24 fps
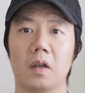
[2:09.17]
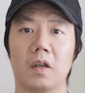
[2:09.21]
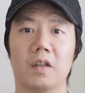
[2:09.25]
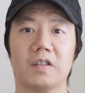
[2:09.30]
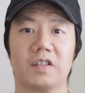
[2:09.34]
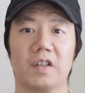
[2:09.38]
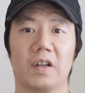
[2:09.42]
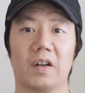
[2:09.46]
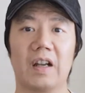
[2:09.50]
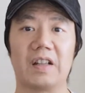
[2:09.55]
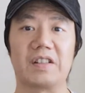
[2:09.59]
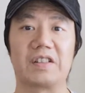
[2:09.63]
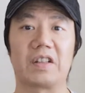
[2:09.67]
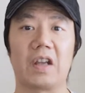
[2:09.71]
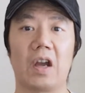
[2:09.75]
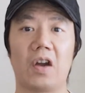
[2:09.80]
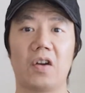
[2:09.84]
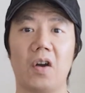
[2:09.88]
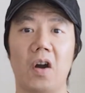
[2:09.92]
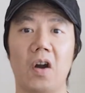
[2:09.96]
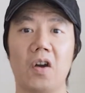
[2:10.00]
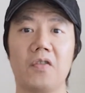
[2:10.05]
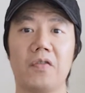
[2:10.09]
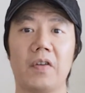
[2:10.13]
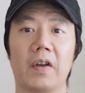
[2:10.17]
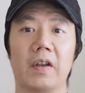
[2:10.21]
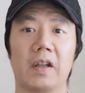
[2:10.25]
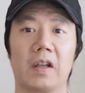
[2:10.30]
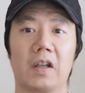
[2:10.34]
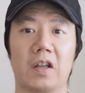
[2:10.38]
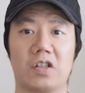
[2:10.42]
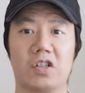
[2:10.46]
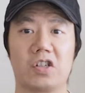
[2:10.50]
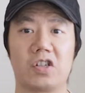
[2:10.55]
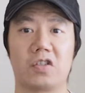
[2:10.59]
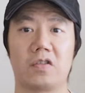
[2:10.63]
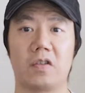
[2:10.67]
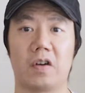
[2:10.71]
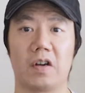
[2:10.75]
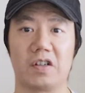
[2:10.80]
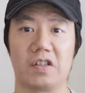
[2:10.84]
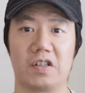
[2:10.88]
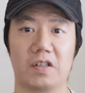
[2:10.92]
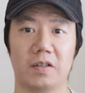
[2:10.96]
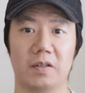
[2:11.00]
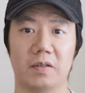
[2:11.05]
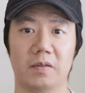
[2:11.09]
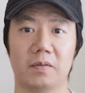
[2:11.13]
So let's go over the
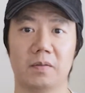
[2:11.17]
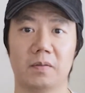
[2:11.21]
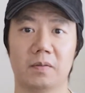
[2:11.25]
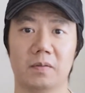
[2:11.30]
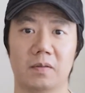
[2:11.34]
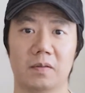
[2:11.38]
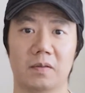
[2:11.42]
construction.